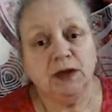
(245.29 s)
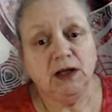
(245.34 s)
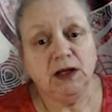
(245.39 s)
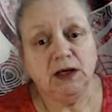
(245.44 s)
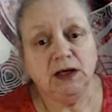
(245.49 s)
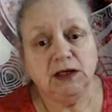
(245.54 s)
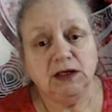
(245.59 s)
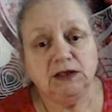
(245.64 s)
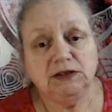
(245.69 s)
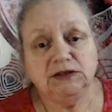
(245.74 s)

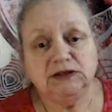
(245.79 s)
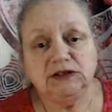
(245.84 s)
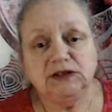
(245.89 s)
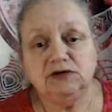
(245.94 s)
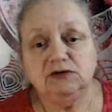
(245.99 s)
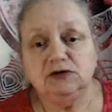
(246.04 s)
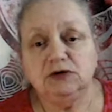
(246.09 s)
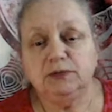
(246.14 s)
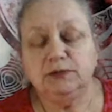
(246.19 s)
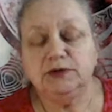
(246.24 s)
Is there a
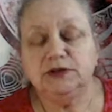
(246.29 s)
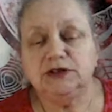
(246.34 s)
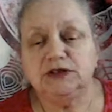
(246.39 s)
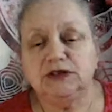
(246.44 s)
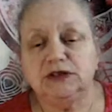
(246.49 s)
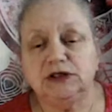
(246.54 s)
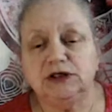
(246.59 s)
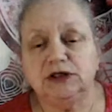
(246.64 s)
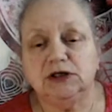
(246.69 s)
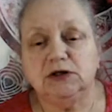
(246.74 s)

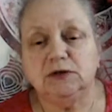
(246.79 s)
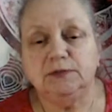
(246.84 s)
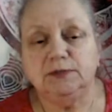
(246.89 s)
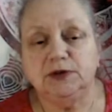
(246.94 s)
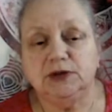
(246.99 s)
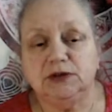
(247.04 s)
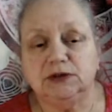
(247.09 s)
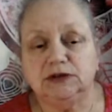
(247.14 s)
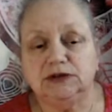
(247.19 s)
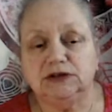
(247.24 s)
particular
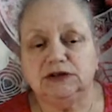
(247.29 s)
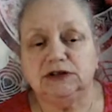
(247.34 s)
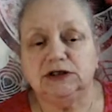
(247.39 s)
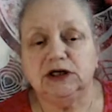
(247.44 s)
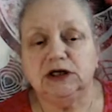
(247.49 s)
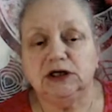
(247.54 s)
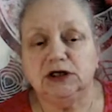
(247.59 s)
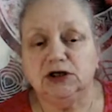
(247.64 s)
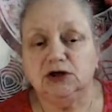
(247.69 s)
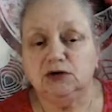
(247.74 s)
person in
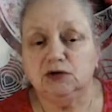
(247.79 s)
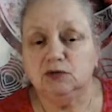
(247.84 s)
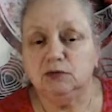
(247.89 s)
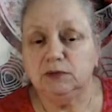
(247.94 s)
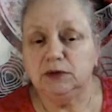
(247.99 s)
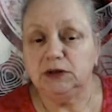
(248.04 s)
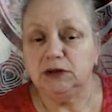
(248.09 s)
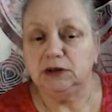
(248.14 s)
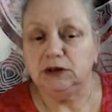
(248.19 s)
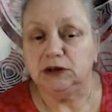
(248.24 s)
your
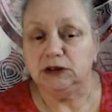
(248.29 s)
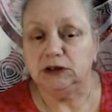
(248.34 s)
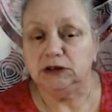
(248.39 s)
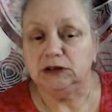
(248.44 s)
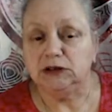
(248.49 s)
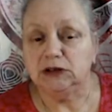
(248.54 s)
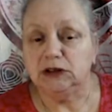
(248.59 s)
mind?